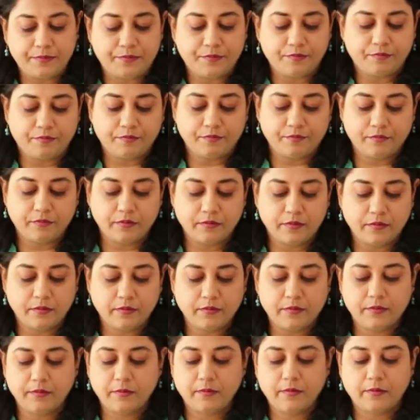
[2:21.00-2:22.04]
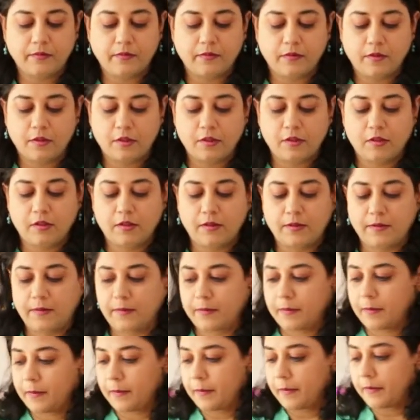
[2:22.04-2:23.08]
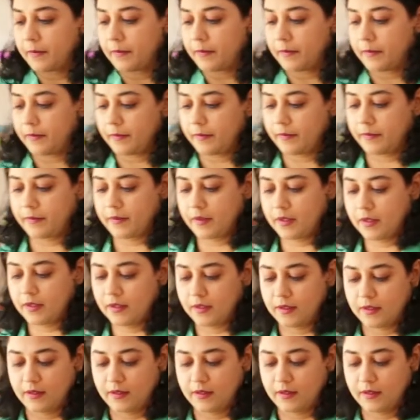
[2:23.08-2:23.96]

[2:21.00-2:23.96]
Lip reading: [no speech]